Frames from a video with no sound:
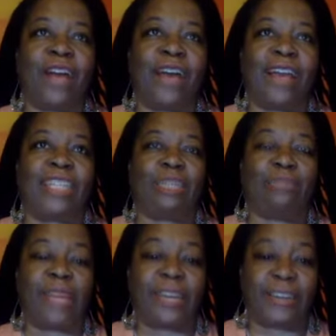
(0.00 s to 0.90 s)

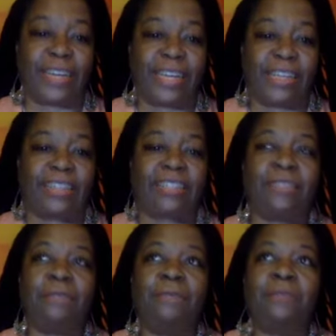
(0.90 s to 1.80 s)
experienced
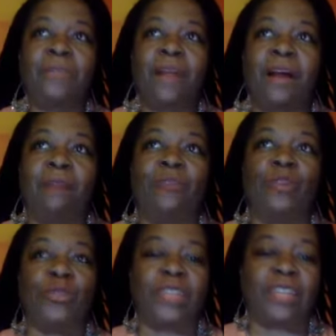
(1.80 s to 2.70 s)
um,
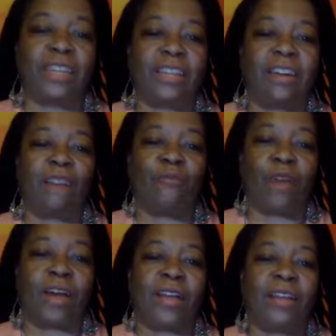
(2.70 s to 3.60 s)
losing a loved
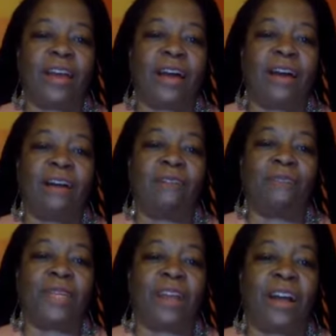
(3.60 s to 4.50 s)
one um,
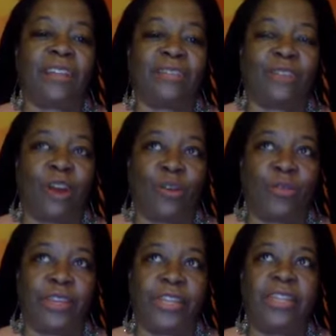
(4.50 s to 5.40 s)
because of
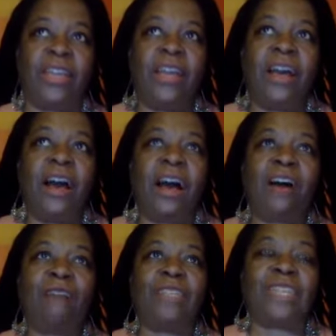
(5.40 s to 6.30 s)
COVID,
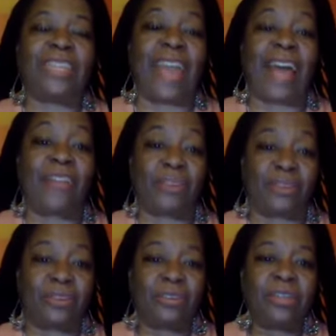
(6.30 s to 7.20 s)
um, to gather,
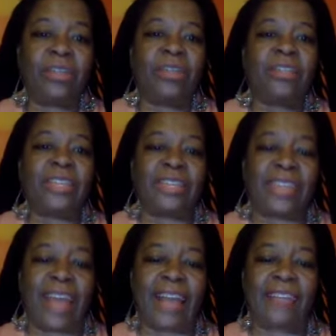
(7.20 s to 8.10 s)
to
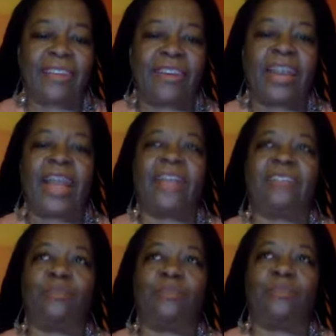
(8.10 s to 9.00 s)
gather and
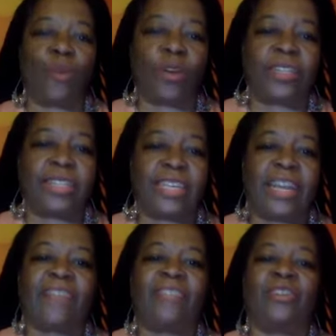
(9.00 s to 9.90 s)
to mourn
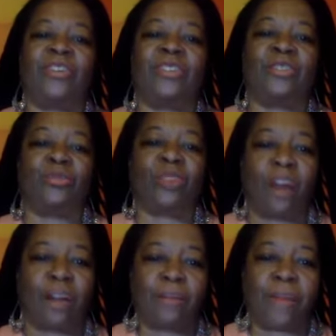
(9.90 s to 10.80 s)
together, to
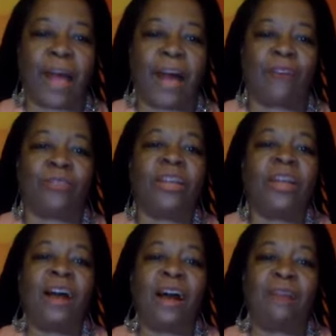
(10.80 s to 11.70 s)
talk about
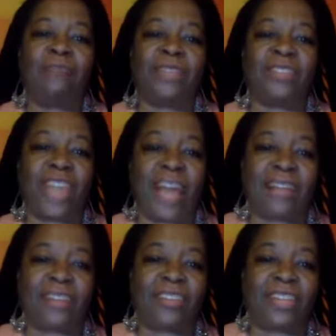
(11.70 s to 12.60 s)
um, the
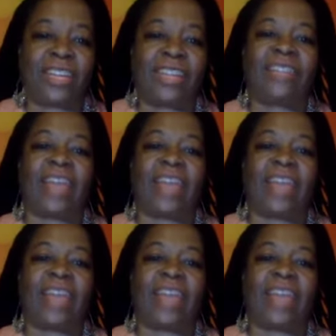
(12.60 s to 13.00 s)
challenges